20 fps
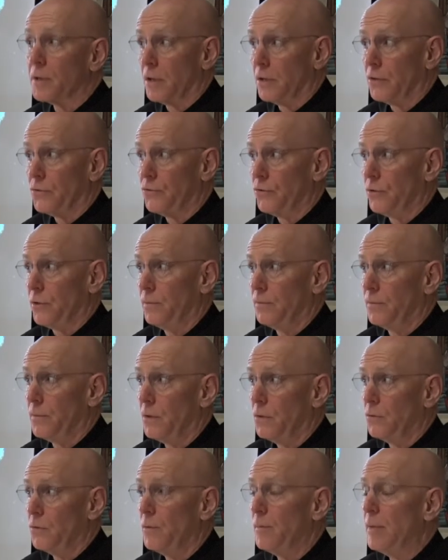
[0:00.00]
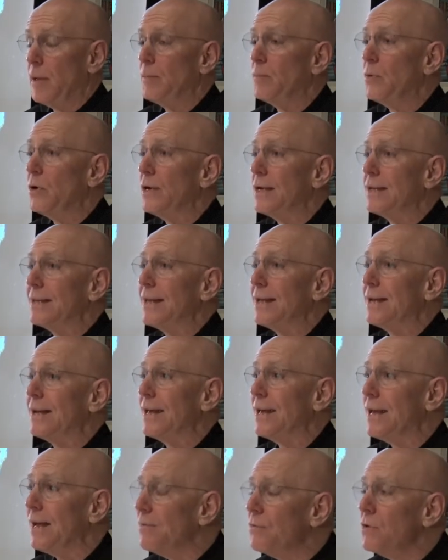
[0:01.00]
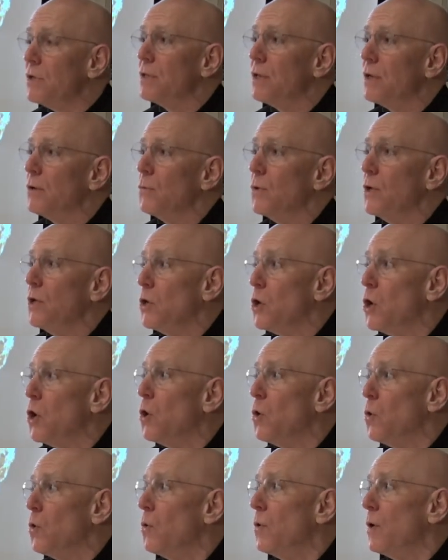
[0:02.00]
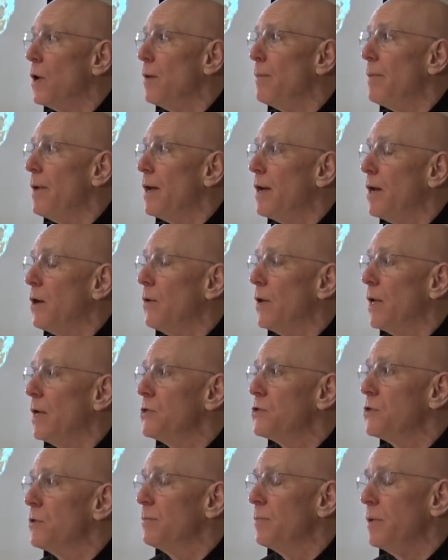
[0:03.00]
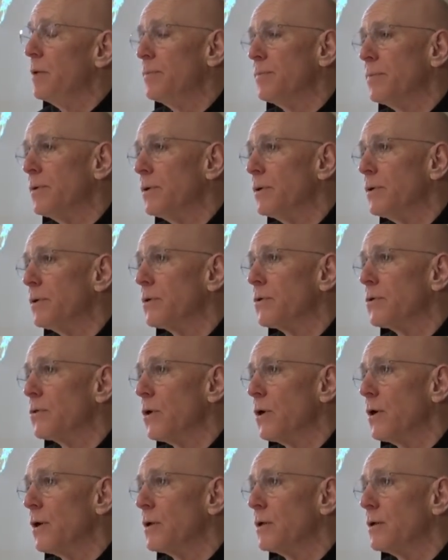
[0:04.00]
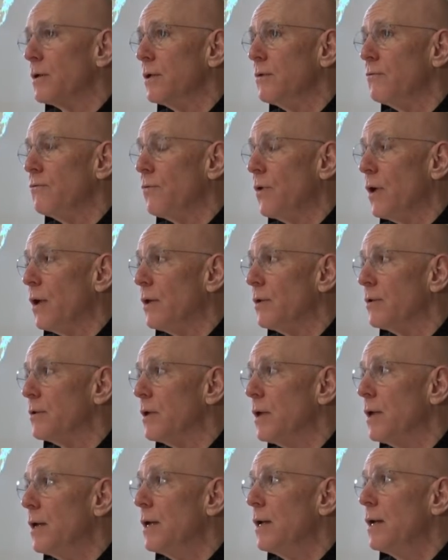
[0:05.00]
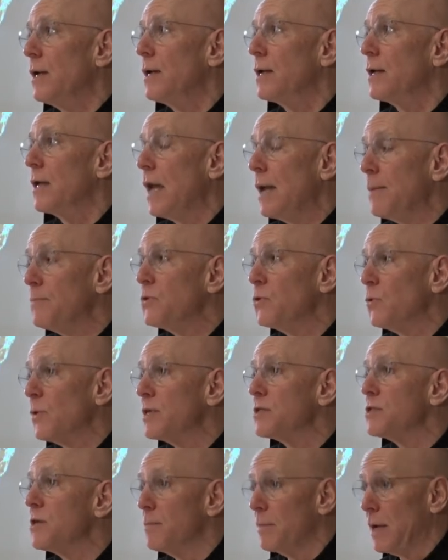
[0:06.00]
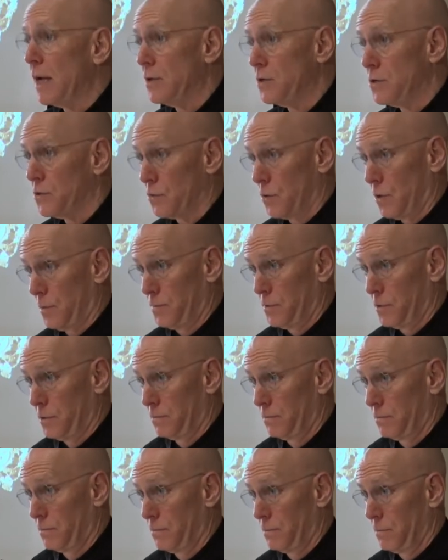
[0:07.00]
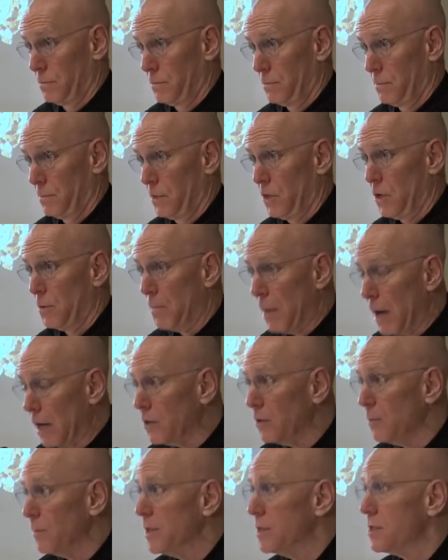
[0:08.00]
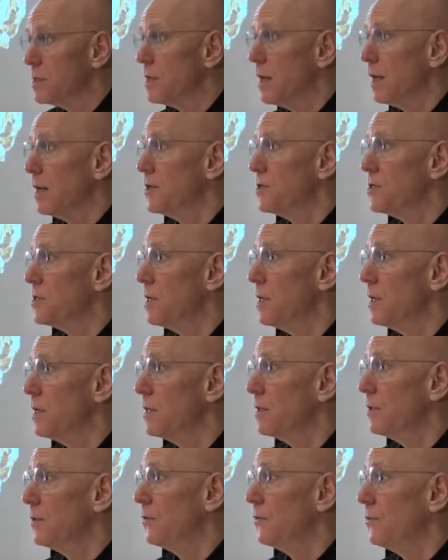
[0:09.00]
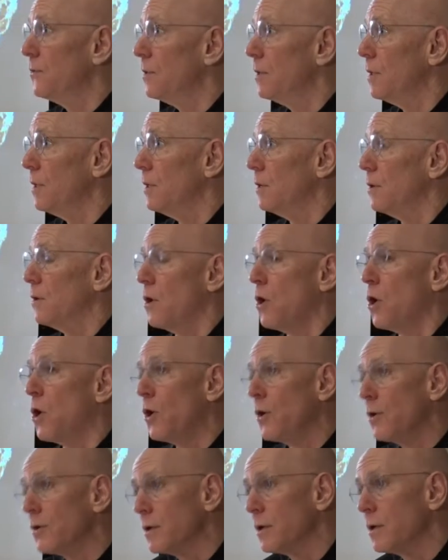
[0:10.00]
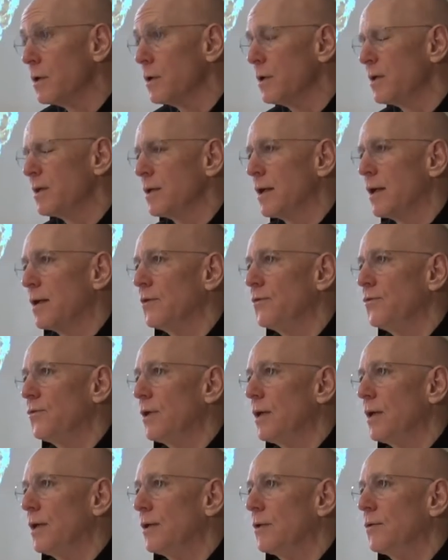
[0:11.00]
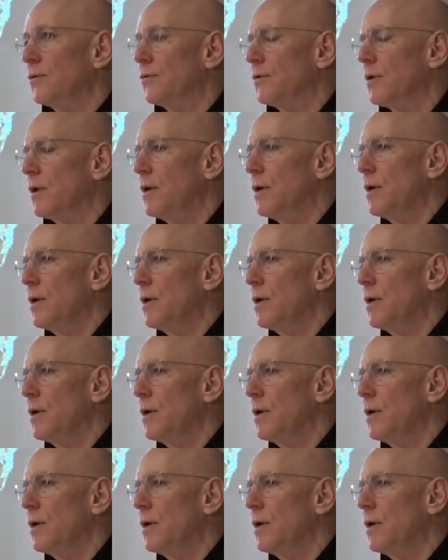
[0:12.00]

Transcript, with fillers: culture, remembering that everything we know about how ancient people thought and felt came to us in manuscripts. Their monuments tell us things, their art tell us things,